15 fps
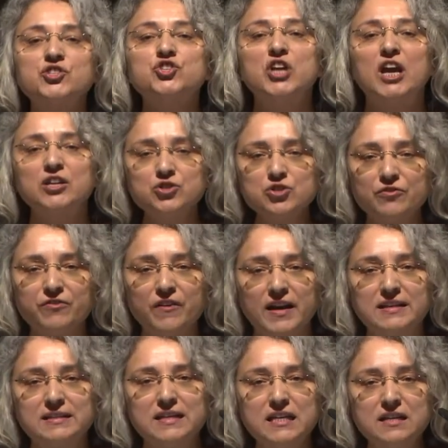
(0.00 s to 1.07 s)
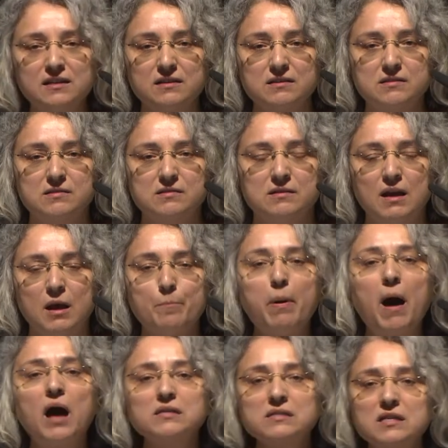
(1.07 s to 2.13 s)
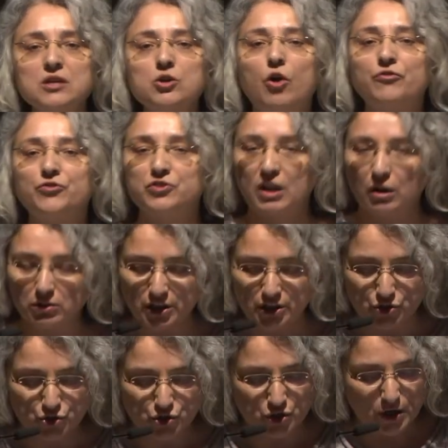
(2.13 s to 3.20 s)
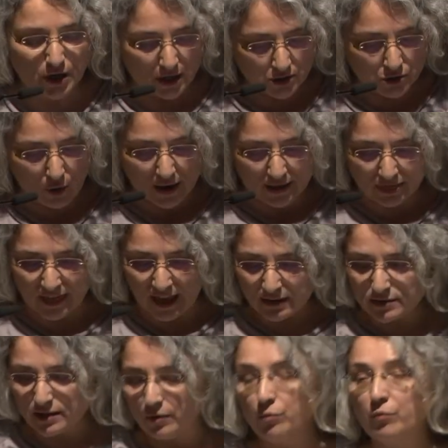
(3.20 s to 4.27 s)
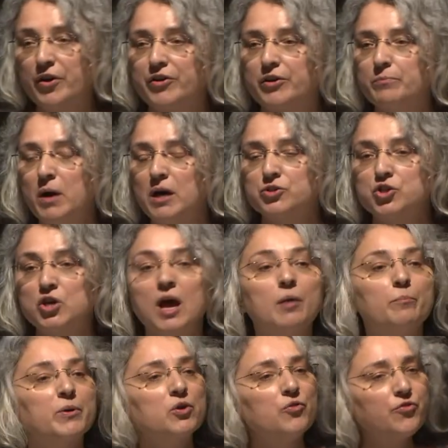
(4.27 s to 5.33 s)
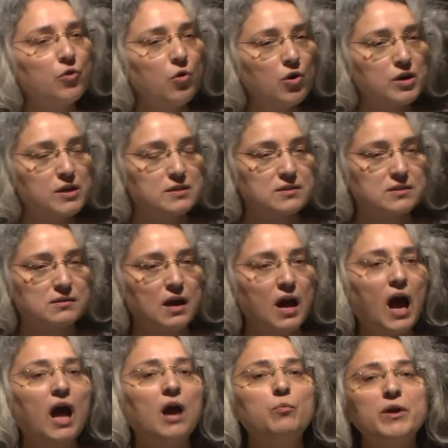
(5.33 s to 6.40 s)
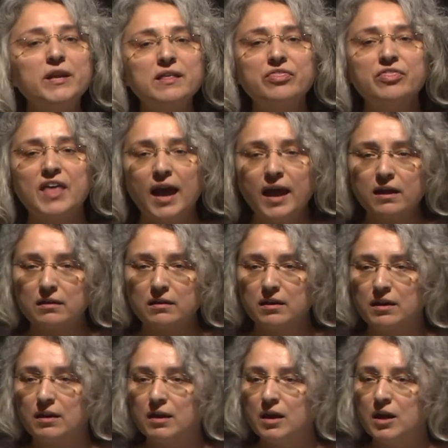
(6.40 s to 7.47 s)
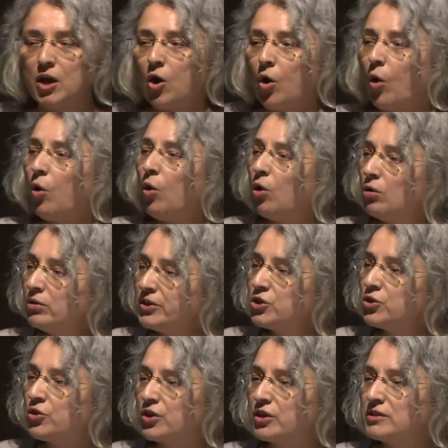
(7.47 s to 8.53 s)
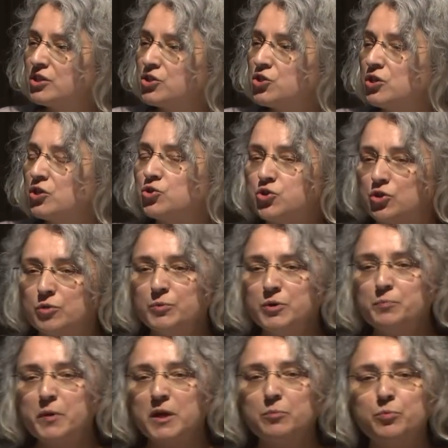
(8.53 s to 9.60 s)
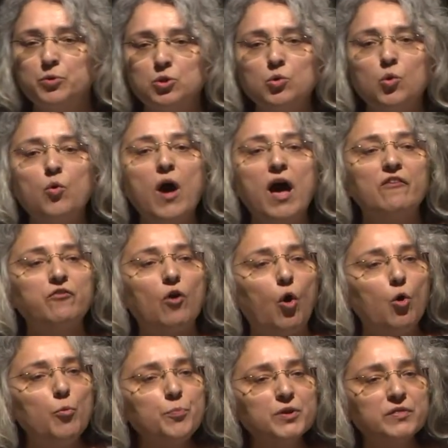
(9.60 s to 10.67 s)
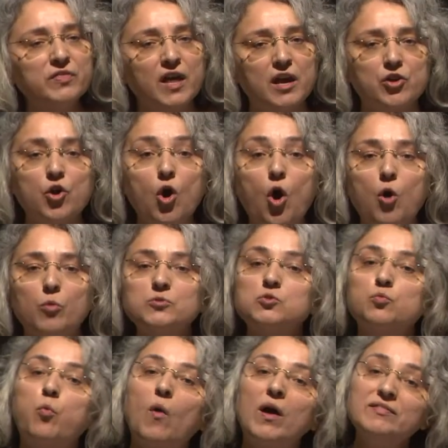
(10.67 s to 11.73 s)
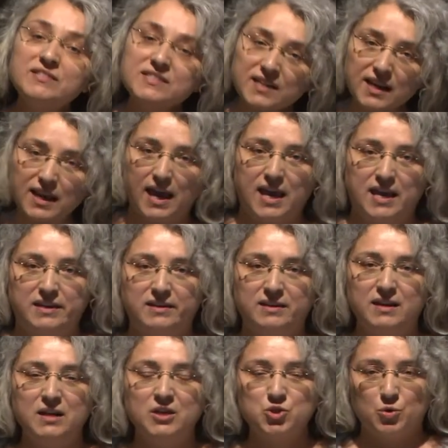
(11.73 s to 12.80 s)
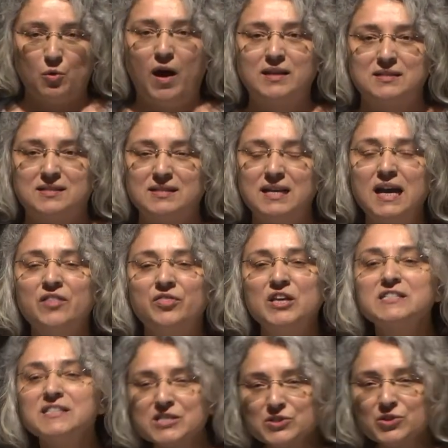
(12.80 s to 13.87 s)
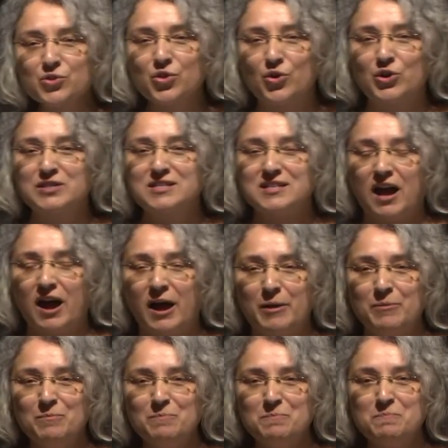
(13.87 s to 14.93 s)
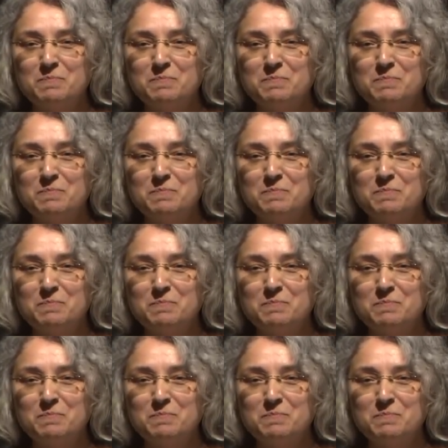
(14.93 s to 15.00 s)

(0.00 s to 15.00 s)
exchange of ideas, passing of knowledge. So I thank them very much. But of course, I want to thank all the Kurdish and German people who have opened their homes once again to us. This is the third time.